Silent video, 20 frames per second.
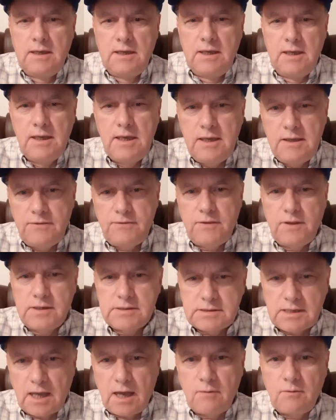He
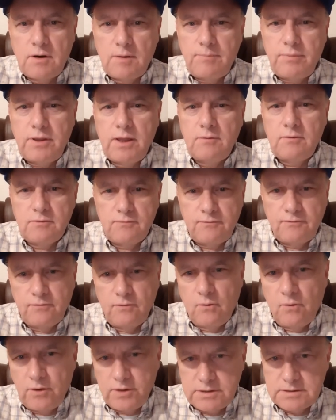thinks, I want to play with
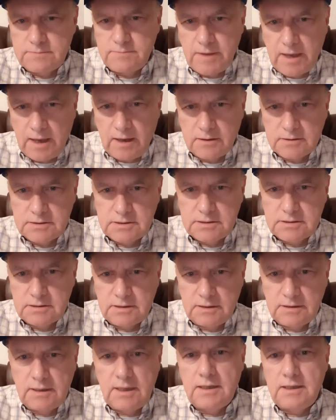Floyd's mouse.
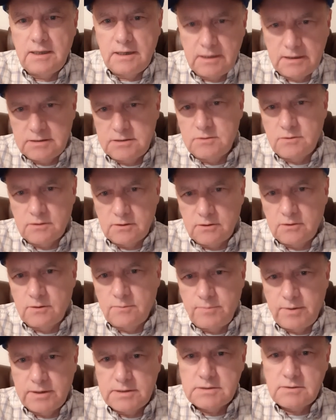And they get into it a little
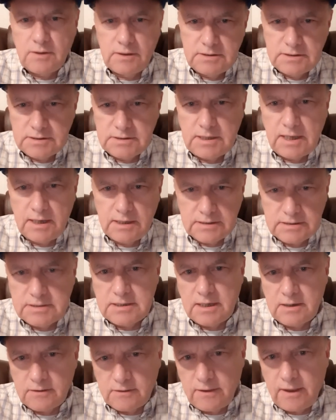bit. So I just had to
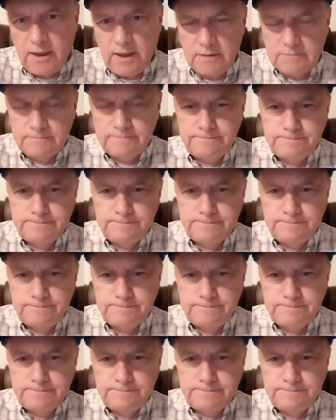settle that.